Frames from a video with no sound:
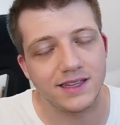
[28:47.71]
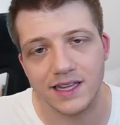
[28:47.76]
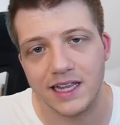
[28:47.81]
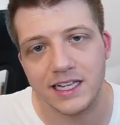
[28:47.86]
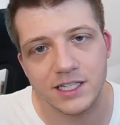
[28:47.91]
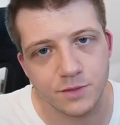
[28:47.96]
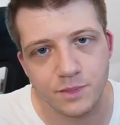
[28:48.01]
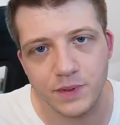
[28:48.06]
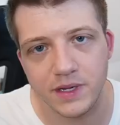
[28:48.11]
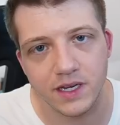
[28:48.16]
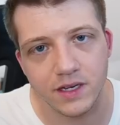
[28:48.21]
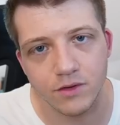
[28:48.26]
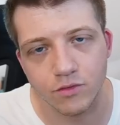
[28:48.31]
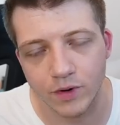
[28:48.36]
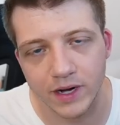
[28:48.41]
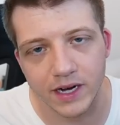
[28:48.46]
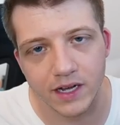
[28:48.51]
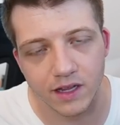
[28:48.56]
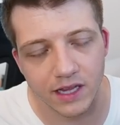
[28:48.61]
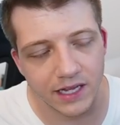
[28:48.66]
let's be
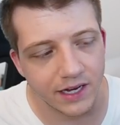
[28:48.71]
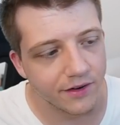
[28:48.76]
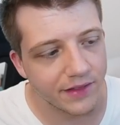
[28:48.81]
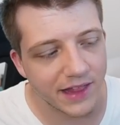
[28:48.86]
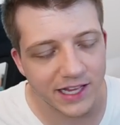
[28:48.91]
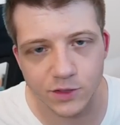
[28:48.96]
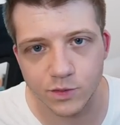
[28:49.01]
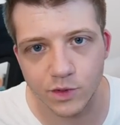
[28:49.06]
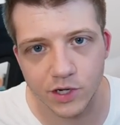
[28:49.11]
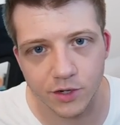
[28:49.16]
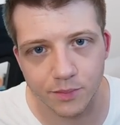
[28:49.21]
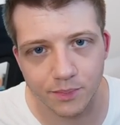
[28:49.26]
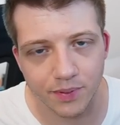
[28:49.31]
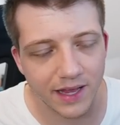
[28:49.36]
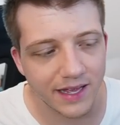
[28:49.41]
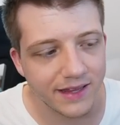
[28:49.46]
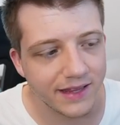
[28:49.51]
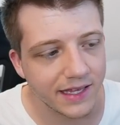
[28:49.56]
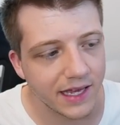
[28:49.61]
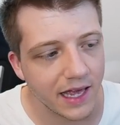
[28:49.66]
real here that's what you're
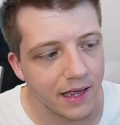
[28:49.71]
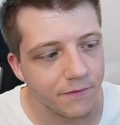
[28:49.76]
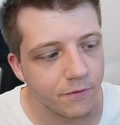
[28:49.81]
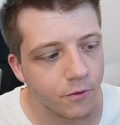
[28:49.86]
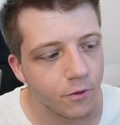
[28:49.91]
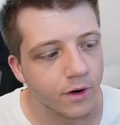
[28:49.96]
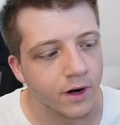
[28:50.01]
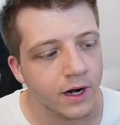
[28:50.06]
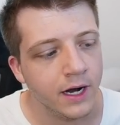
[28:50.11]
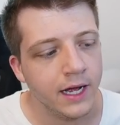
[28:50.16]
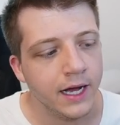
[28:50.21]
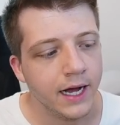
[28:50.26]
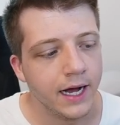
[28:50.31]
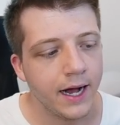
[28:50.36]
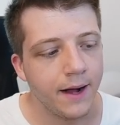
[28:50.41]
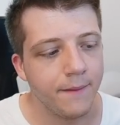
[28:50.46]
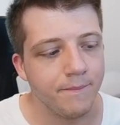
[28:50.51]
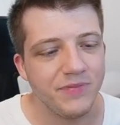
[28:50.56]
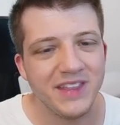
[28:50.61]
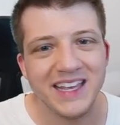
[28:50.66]
playing the game for
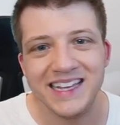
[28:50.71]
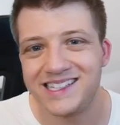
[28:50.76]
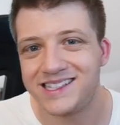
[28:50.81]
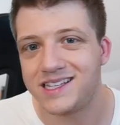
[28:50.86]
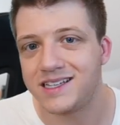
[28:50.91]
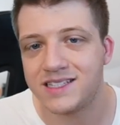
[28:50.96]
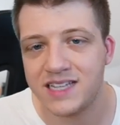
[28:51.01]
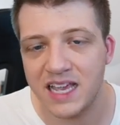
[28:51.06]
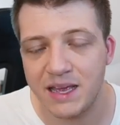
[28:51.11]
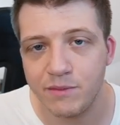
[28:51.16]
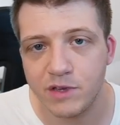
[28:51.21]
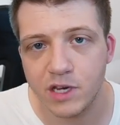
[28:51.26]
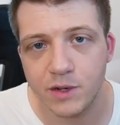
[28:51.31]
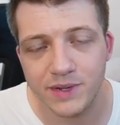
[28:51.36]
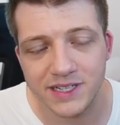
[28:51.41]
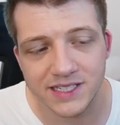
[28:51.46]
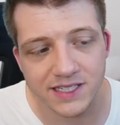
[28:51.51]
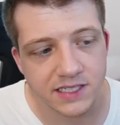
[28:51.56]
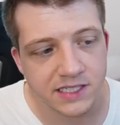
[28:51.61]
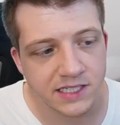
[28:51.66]
um is this game going to
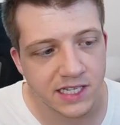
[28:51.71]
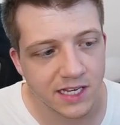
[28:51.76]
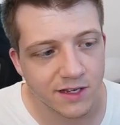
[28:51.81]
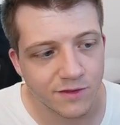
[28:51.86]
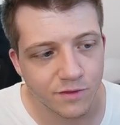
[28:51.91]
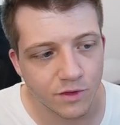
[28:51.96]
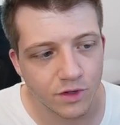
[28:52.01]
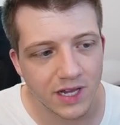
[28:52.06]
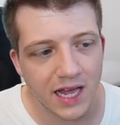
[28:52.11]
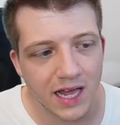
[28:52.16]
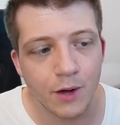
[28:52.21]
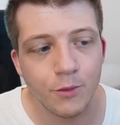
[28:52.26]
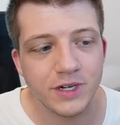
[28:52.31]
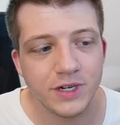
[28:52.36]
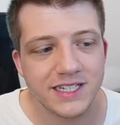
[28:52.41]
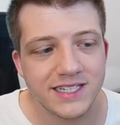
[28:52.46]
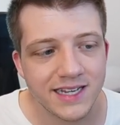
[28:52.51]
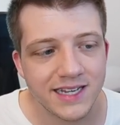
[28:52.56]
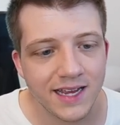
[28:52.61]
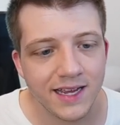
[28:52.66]
be successful I would
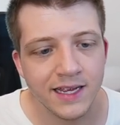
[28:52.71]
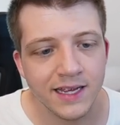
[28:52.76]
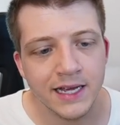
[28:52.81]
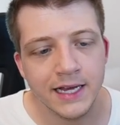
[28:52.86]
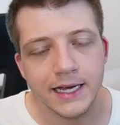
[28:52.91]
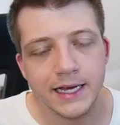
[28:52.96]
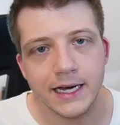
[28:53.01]
say